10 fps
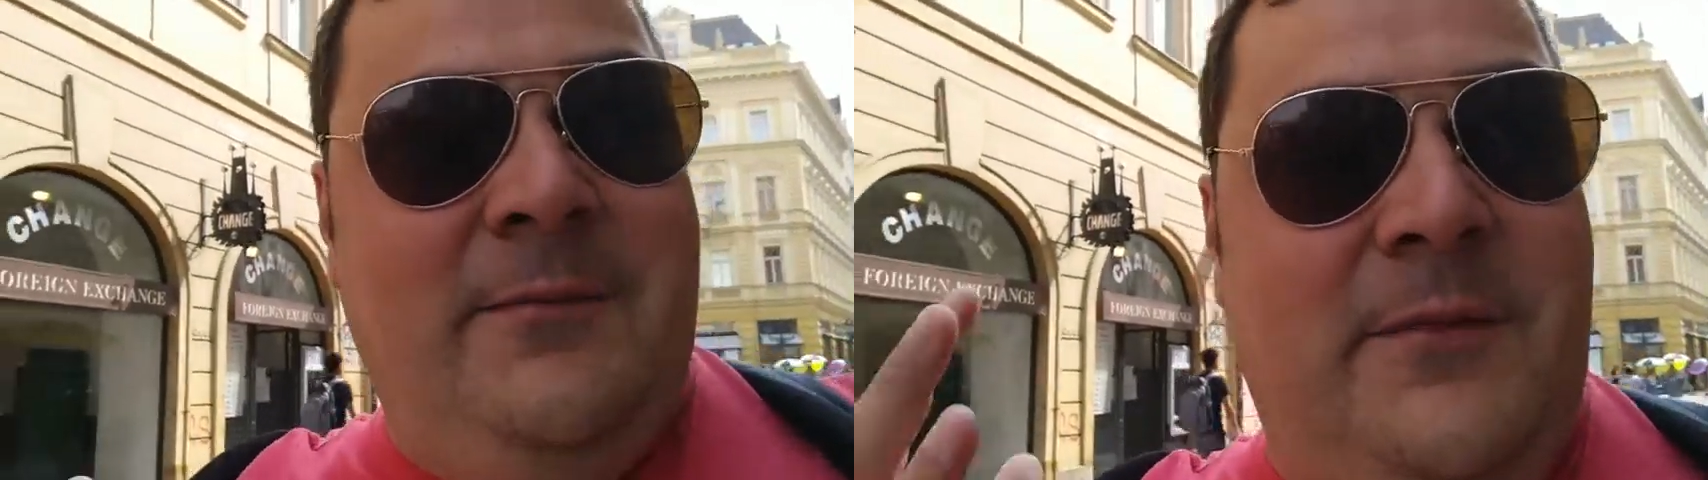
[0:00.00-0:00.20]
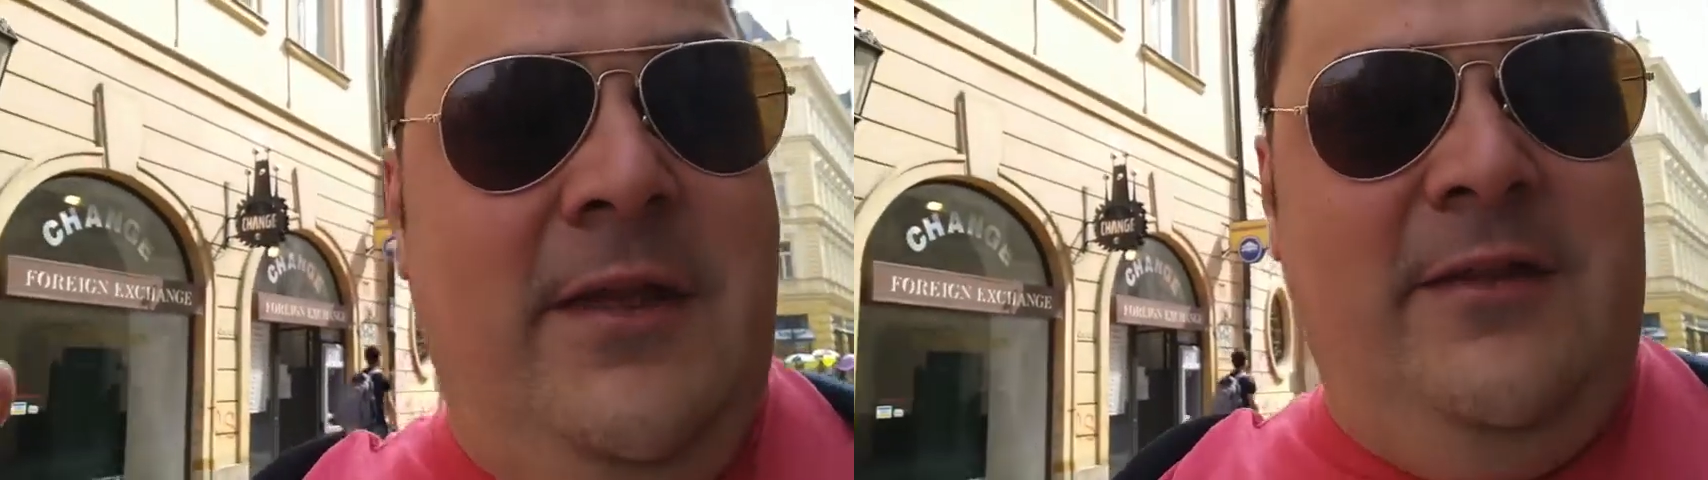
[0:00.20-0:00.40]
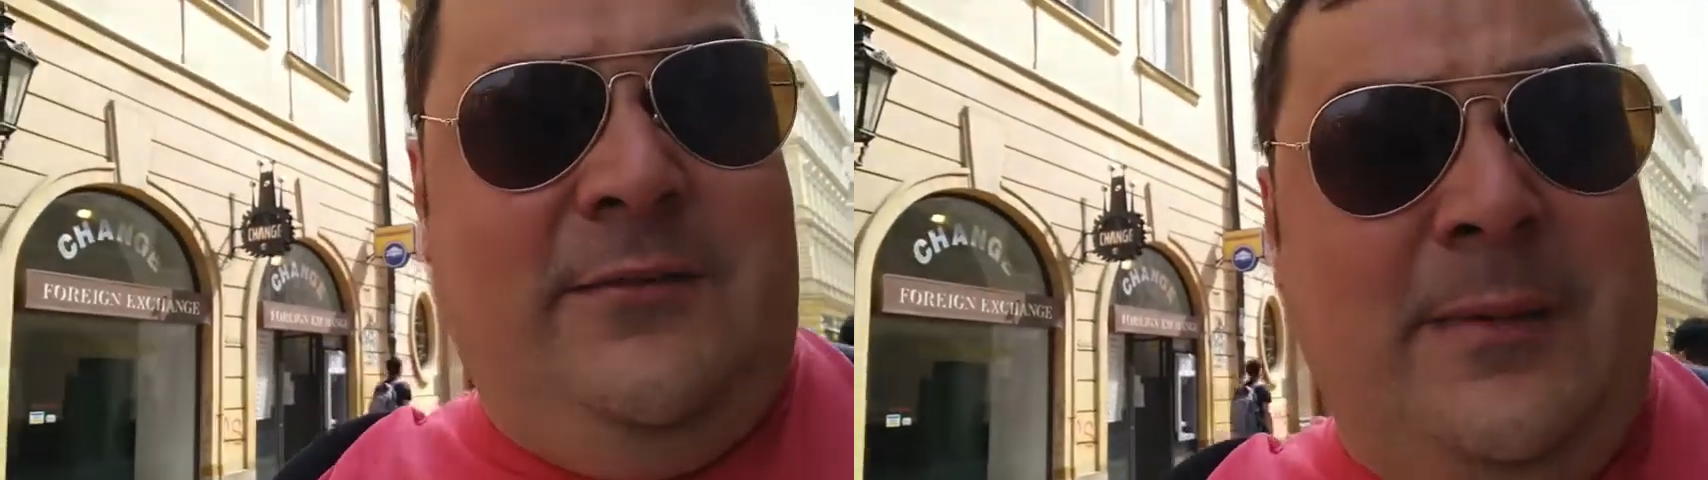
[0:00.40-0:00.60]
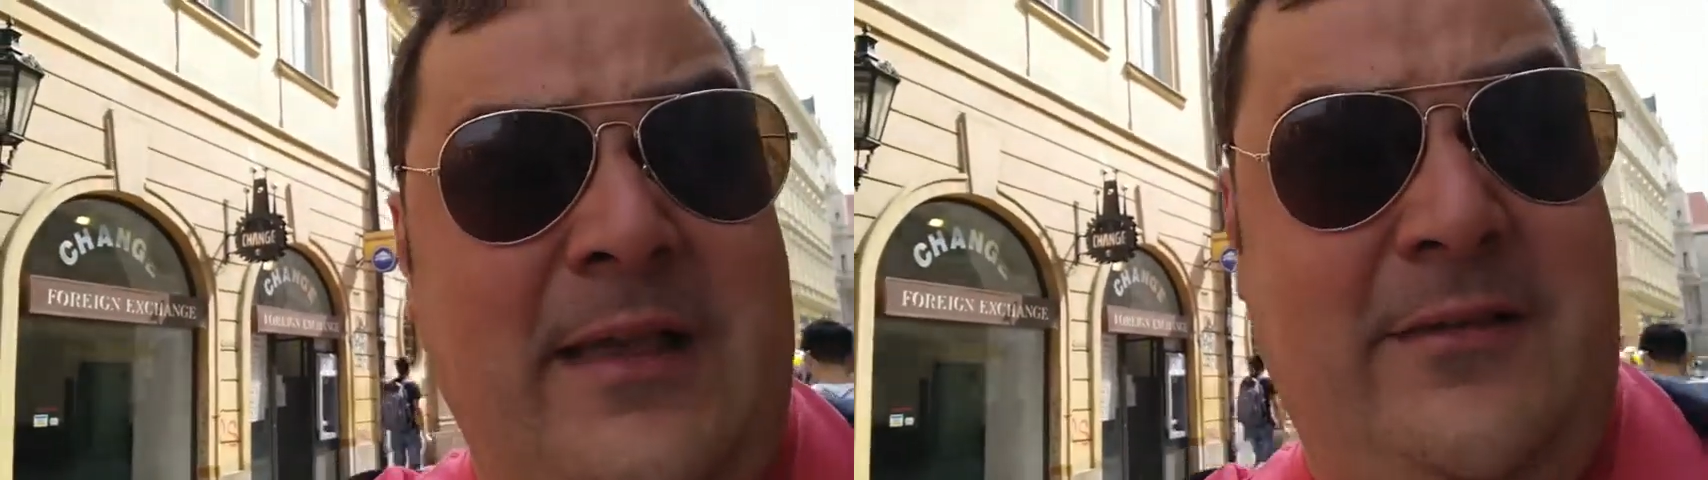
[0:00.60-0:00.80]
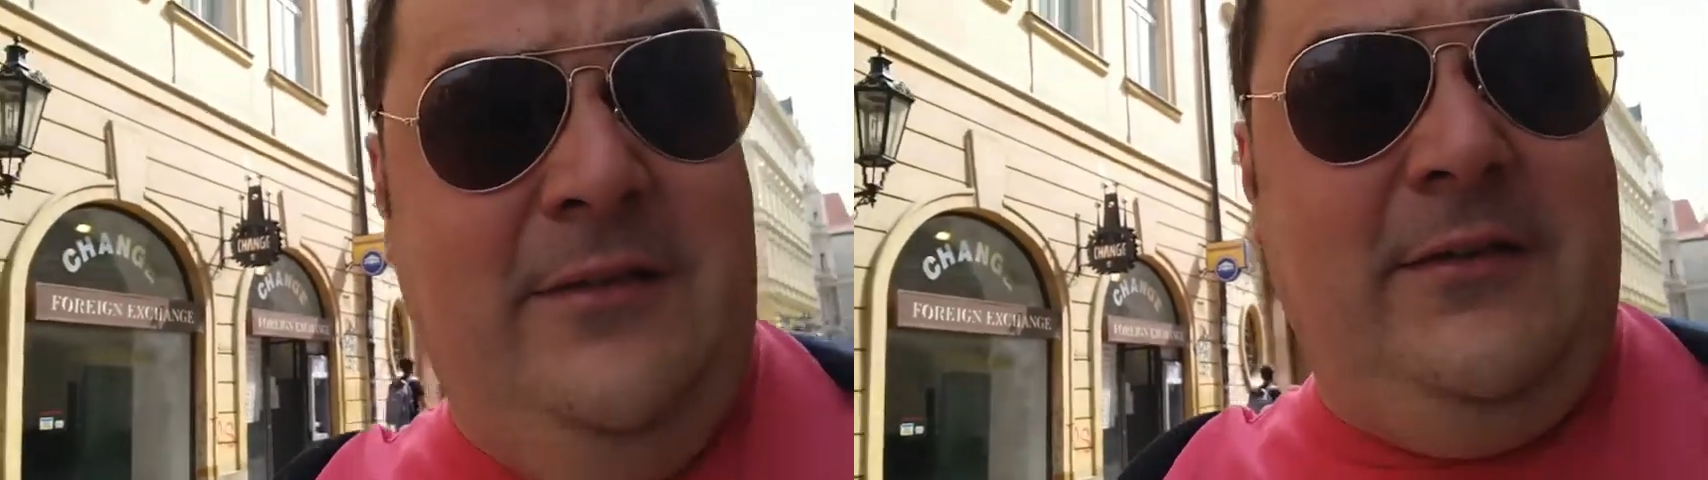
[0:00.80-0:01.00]
is
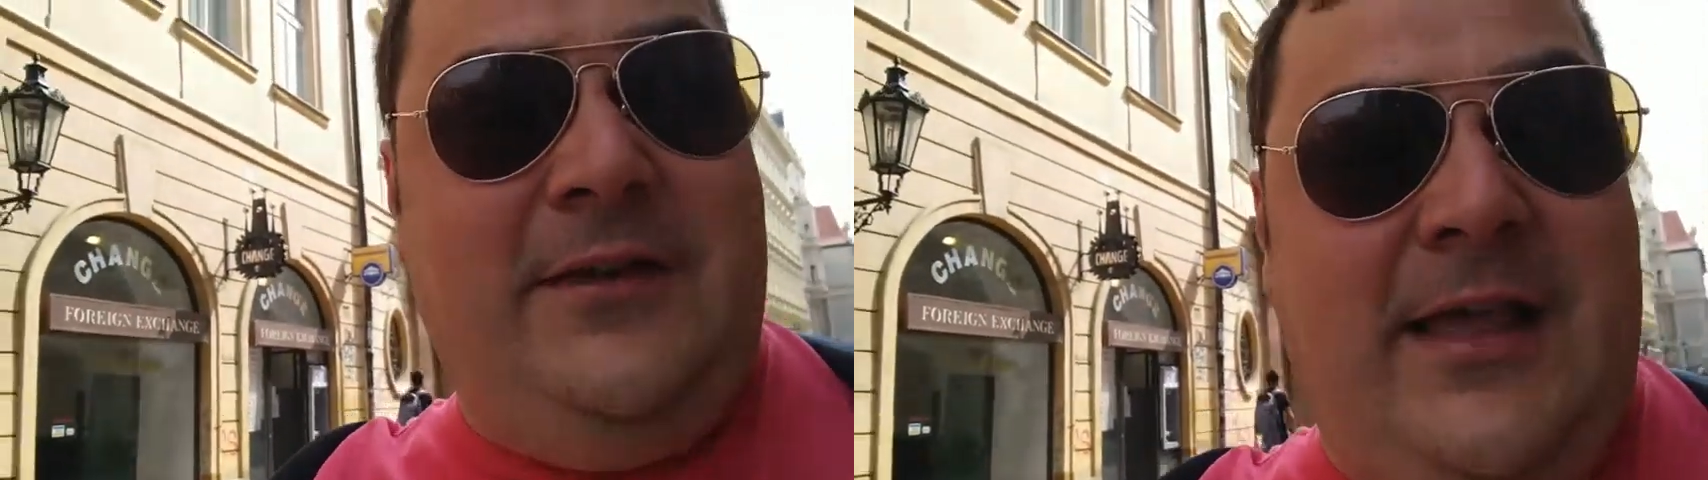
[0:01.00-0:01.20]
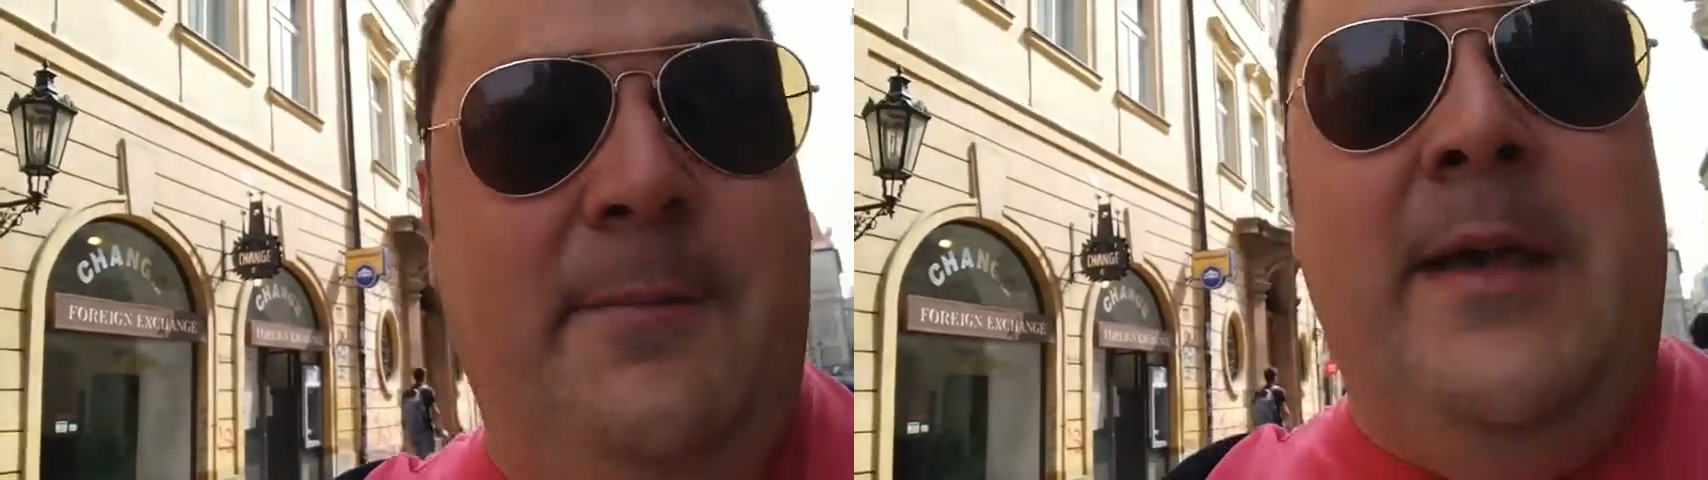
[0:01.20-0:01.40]
based on them,